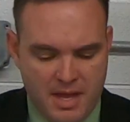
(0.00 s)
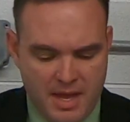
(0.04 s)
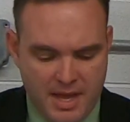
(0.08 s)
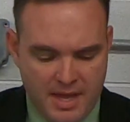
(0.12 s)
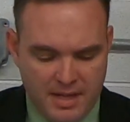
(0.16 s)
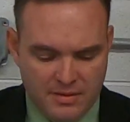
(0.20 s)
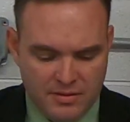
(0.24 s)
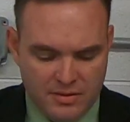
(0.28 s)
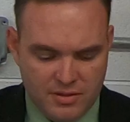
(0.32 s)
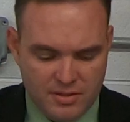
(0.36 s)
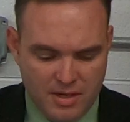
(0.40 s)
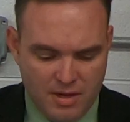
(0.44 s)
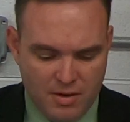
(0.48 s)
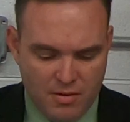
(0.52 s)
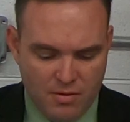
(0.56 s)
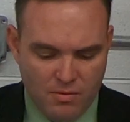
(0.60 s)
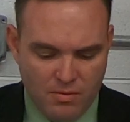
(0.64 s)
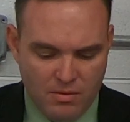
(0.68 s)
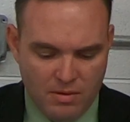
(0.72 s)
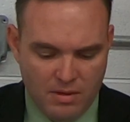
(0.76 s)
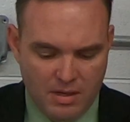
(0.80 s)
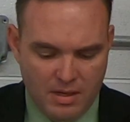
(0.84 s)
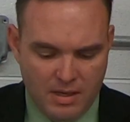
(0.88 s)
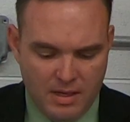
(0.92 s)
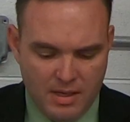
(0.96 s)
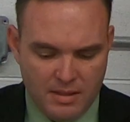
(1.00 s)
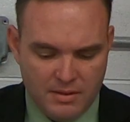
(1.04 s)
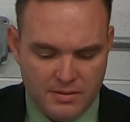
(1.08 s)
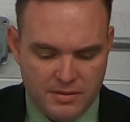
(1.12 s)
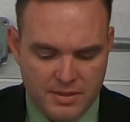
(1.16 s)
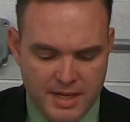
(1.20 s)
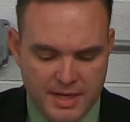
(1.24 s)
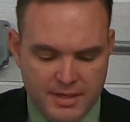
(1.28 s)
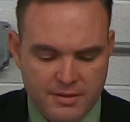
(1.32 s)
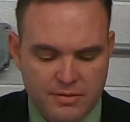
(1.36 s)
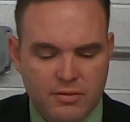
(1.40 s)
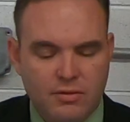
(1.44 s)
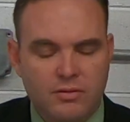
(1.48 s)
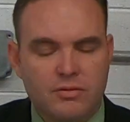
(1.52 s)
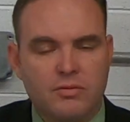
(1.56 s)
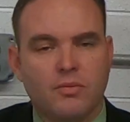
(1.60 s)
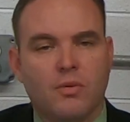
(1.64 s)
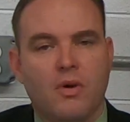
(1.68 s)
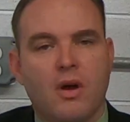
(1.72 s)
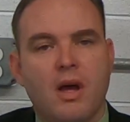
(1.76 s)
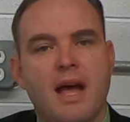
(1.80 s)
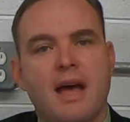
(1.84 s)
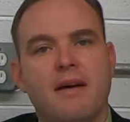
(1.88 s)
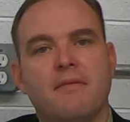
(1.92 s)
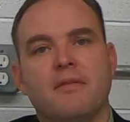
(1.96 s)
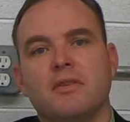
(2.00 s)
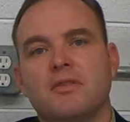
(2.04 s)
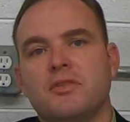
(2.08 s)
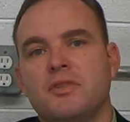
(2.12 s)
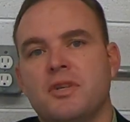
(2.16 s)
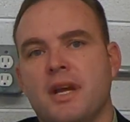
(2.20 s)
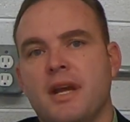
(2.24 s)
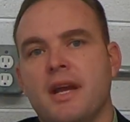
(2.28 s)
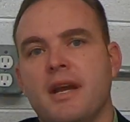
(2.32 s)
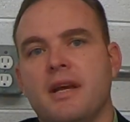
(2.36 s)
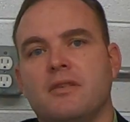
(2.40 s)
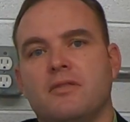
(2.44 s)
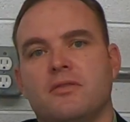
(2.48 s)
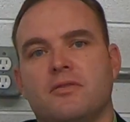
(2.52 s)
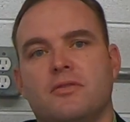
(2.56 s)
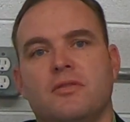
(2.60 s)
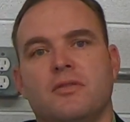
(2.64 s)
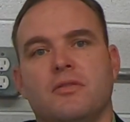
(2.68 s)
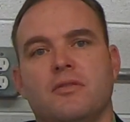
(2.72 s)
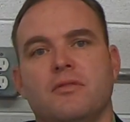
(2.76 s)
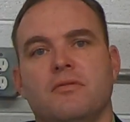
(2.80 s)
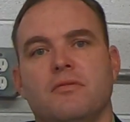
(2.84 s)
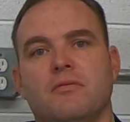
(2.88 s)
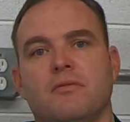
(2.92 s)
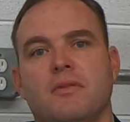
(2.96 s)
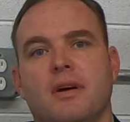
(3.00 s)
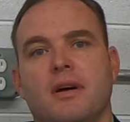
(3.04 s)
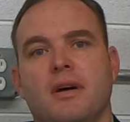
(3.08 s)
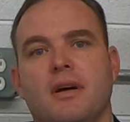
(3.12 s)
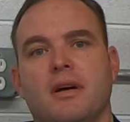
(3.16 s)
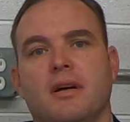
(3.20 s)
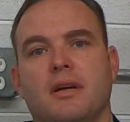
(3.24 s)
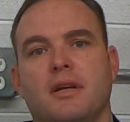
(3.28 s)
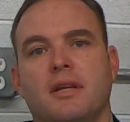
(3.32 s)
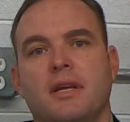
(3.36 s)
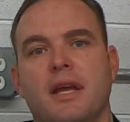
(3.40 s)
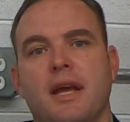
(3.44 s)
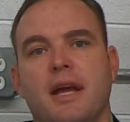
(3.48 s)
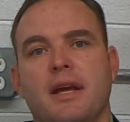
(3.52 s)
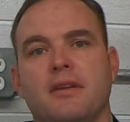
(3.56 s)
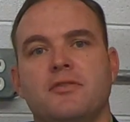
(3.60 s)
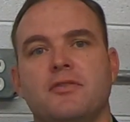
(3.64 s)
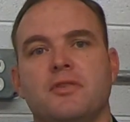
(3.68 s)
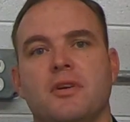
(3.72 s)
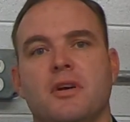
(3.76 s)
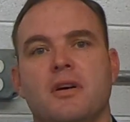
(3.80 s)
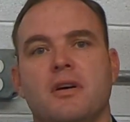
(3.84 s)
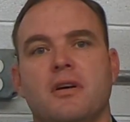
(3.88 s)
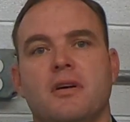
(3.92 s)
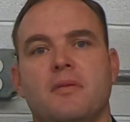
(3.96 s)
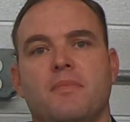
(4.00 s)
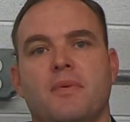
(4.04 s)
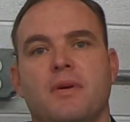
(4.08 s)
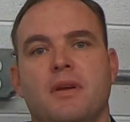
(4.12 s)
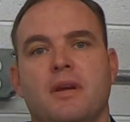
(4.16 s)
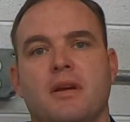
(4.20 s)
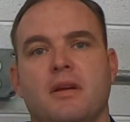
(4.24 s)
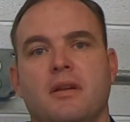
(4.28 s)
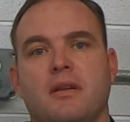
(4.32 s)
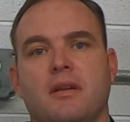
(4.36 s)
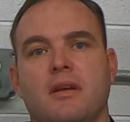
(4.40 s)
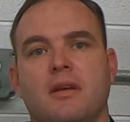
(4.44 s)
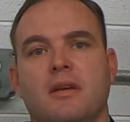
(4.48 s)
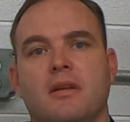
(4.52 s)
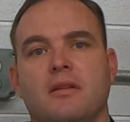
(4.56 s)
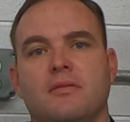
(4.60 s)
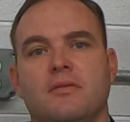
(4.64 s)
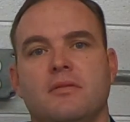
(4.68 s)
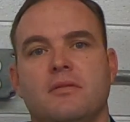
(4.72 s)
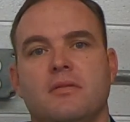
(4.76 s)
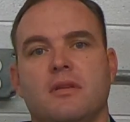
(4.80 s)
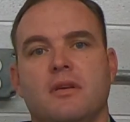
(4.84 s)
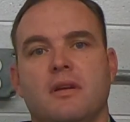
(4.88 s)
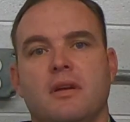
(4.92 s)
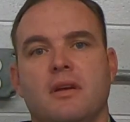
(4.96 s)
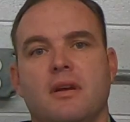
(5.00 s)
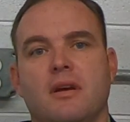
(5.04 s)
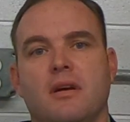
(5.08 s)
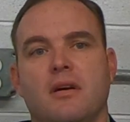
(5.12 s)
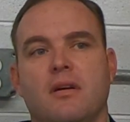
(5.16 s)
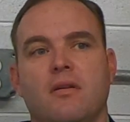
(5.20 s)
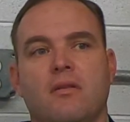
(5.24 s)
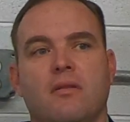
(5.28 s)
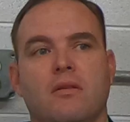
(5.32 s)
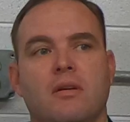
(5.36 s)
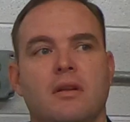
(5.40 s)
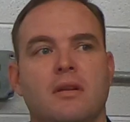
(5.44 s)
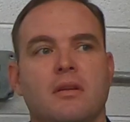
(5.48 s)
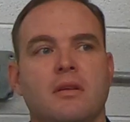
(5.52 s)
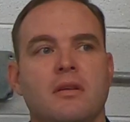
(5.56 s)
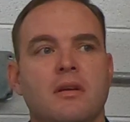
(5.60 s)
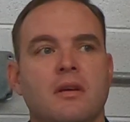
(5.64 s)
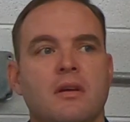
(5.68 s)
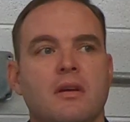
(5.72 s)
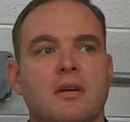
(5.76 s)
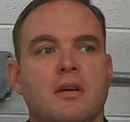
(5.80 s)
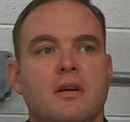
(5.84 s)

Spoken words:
And so teachers will have a chance to catch up and on